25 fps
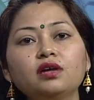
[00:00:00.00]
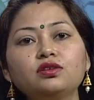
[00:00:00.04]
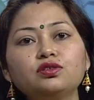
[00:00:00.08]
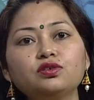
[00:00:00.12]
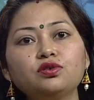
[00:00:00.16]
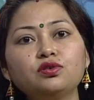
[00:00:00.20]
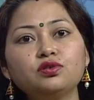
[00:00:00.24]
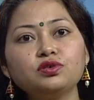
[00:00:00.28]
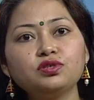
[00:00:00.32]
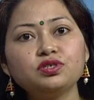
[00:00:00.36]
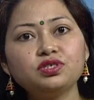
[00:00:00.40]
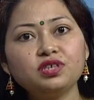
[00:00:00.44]

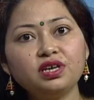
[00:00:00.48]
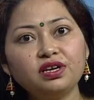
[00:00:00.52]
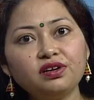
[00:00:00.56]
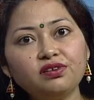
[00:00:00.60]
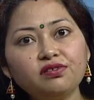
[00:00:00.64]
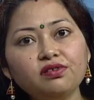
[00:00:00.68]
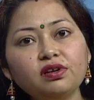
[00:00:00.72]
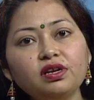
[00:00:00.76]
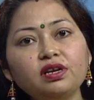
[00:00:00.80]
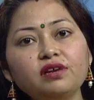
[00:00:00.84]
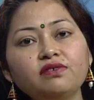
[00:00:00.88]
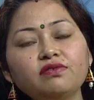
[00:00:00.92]
So,
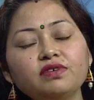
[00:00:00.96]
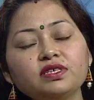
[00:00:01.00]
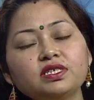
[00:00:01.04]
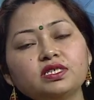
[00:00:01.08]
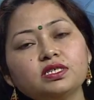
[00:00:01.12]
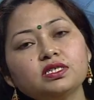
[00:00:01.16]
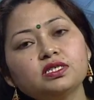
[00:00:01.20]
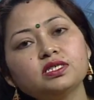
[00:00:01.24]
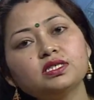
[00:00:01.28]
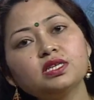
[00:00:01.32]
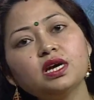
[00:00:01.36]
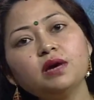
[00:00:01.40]
central nervous
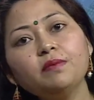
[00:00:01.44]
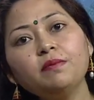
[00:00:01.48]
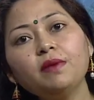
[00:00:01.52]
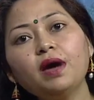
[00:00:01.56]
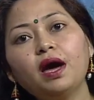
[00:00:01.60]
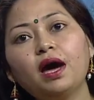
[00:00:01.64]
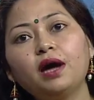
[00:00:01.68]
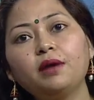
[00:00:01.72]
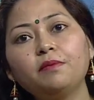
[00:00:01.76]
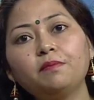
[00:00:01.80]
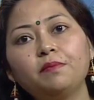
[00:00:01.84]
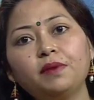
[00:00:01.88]
system
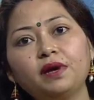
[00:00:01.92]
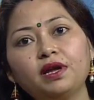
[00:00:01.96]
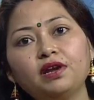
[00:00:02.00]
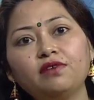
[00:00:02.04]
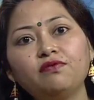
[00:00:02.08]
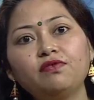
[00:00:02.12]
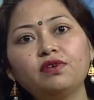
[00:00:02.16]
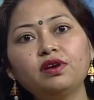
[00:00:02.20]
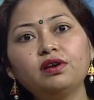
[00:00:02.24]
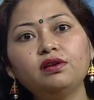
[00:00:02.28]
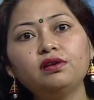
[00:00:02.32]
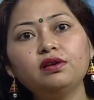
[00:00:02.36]
and
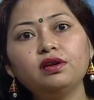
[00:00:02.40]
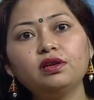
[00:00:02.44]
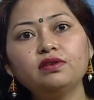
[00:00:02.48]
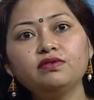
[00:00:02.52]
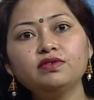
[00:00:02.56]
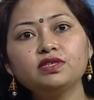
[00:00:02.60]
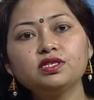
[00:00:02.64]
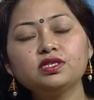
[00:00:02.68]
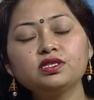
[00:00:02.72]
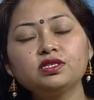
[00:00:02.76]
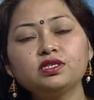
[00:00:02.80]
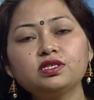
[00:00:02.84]
peripheral
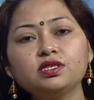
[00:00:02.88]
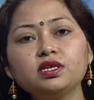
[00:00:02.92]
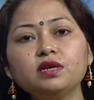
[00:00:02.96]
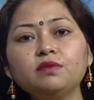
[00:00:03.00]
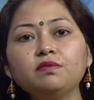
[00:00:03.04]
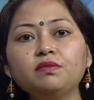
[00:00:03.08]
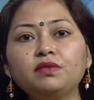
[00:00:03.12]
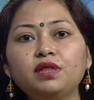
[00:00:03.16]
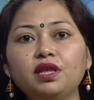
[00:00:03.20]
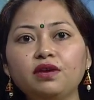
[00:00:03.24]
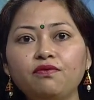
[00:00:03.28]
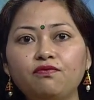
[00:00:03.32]
nervous system
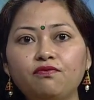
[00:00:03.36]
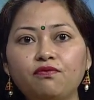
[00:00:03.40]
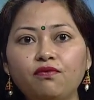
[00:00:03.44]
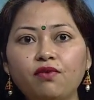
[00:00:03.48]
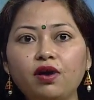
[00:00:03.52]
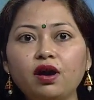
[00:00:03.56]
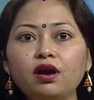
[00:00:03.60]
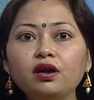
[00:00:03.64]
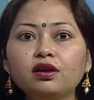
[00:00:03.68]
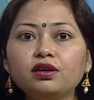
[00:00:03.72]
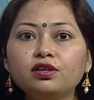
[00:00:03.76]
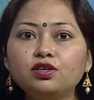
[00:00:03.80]
they
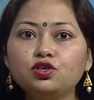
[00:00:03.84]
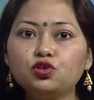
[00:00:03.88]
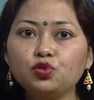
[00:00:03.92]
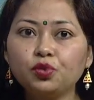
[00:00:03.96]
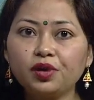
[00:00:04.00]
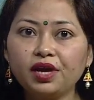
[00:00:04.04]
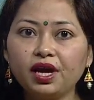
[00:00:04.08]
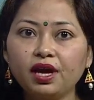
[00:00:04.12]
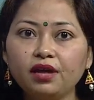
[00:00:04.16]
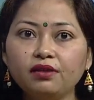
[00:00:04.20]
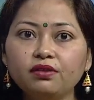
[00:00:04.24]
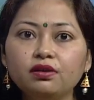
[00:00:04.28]
work
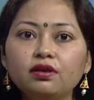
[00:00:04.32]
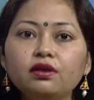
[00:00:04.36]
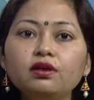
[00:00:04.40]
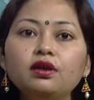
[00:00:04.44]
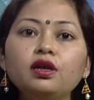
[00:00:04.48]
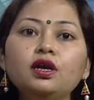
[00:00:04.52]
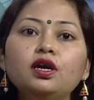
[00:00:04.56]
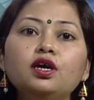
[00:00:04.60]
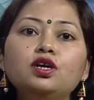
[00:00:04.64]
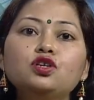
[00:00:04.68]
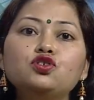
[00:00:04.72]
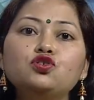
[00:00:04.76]
together
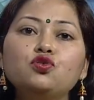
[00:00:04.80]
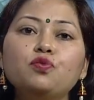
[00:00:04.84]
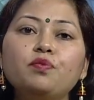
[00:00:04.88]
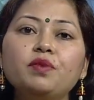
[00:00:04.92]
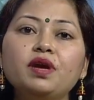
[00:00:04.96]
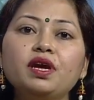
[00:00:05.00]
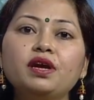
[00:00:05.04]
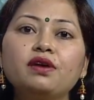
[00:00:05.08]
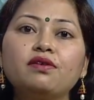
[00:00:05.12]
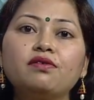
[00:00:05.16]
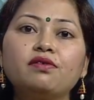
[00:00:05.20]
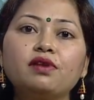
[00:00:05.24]
to
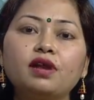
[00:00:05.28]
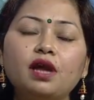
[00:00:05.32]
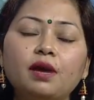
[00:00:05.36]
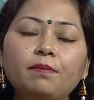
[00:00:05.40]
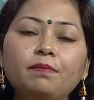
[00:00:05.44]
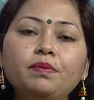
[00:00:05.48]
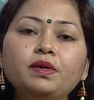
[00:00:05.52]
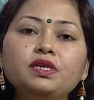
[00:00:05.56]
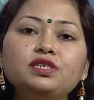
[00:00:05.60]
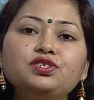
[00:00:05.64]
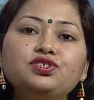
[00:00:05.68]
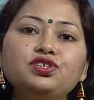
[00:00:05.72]
make
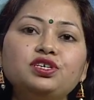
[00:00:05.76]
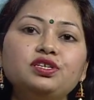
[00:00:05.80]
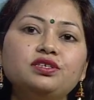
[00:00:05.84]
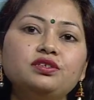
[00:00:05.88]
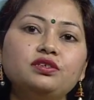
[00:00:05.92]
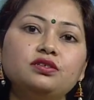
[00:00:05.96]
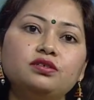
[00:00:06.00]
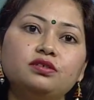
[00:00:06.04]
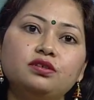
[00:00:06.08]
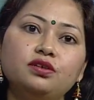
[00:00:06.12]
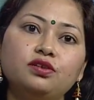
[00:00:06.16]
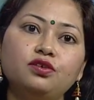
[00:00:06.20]
rapid
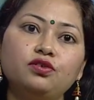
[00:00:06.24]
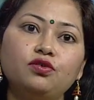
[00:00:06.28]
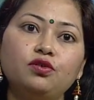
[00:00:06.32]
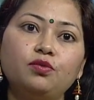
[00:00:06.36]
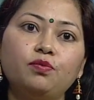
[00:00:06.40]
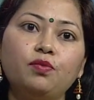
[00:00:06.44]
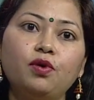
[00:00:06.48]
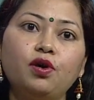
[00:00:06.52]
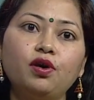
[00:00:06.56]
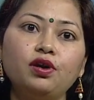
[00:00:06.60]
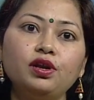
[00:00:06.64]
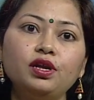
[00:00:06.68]
changes in your
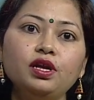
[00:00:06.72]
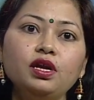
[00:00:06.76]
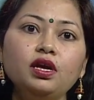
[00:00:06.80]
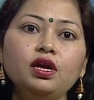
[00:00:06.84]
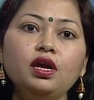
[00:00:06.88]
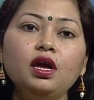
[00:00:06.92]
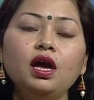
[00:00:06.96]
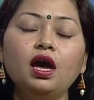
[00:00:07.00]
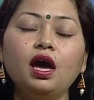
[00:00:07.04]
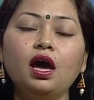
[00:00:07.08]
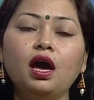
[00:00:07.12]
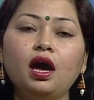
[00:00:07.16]
body
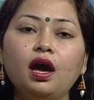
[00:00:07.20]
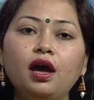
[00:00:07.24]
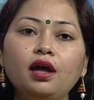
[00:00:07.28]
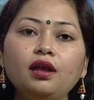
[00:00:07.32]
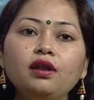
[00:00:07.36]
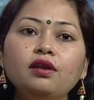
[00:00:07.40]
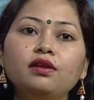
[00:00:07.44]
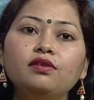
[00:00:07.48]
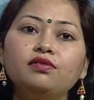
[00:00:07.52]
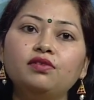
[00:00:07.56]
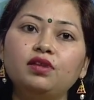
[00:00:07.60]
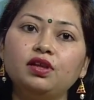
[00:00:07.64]
and
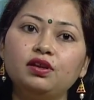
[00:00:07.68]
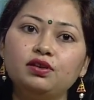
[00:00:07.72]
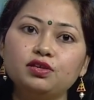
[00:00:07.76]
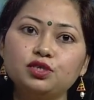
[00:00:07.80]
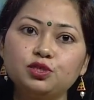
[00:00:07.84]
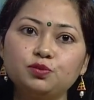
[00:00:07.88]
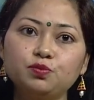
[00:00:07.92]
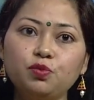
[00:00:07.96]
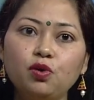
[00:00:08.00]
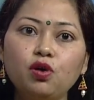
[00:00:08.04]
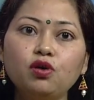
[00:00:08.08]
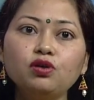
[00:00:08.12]
they
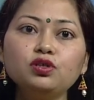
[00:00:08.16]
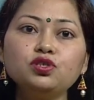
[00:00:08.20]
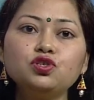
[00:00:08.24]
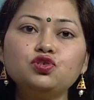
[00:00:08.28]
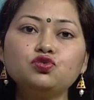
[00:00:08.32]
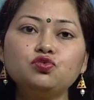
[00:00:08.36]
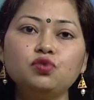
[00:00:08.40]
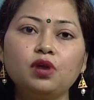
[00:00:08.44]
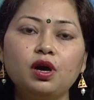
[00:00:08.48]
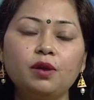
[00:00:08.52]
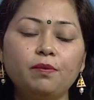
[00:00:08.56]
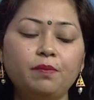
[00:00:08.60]
respond
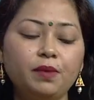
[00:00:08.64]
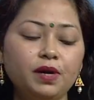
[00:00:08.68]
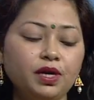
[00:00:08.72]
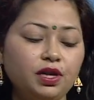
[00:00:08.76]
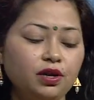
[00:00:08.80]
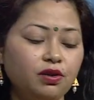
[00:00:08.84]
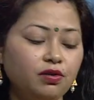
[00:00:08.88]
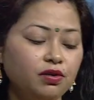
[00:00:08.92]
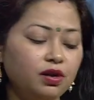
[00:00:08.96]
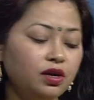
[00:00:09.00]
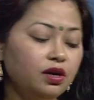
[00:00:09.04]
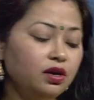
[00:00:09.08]
to a
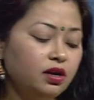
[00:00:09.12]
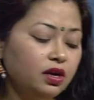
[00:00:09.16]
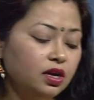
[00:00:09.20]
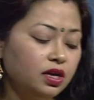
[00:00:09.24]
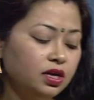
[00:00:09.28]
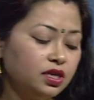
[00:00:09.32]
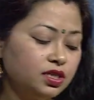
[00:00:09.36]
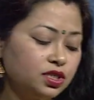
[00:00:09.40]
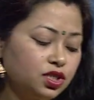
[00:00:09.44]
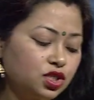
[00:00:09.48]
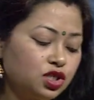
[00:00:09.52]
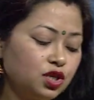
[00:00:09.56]
particular
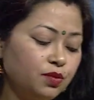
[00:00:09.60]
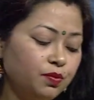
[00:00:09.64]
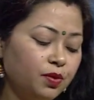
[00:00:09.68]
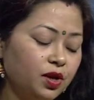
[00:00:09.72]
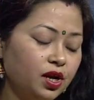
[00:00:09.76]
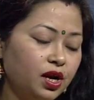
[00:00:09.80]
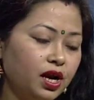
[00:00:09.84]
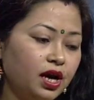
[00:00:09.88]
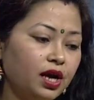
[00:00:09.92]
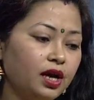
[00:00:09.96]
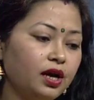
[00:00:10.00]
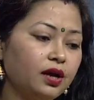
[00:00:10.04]

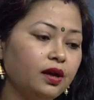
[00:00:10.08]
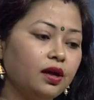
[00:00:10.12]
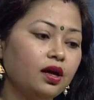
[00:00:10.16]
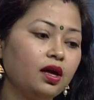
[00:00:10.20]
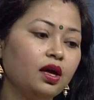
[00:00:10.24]
stimuli